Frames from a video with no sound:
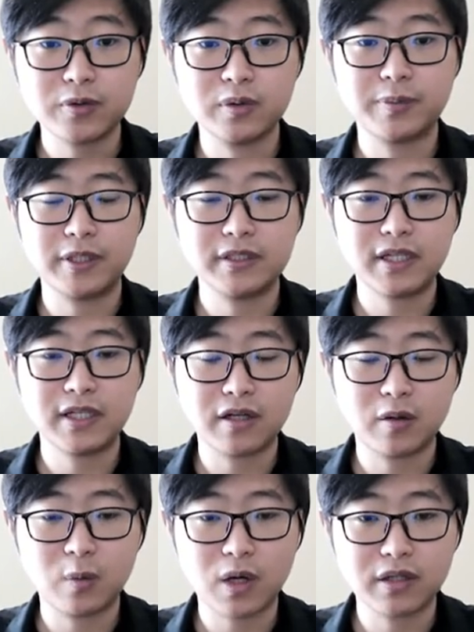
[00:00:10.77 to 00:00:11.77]
to present
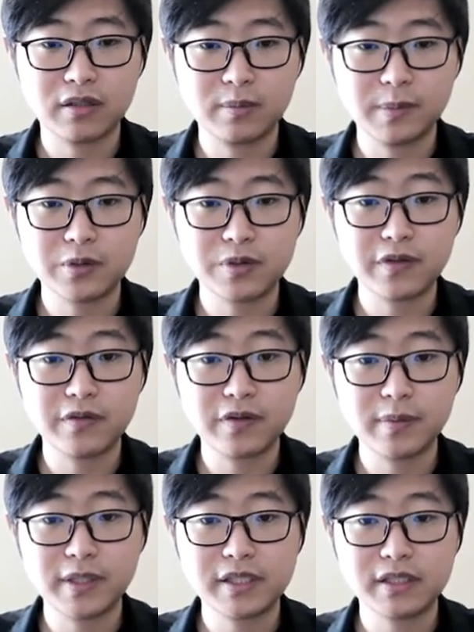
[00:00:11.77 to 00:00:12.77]
our work, Mutual
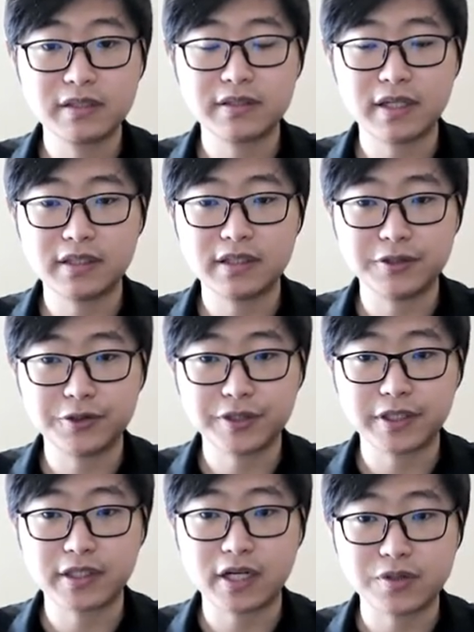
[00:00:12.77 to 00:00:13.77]
Information State
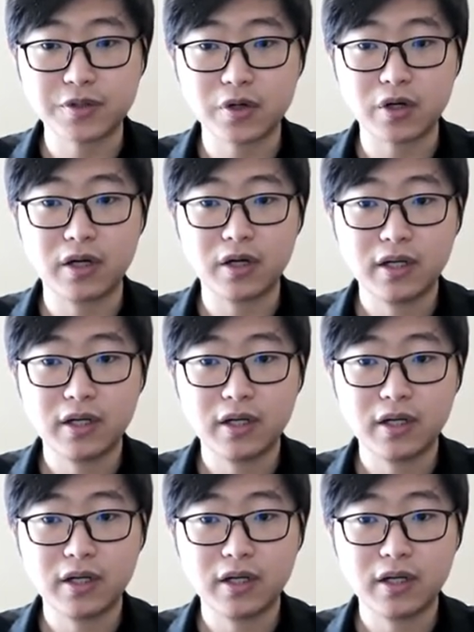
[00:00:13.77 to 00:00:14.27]
Intrinsic Control.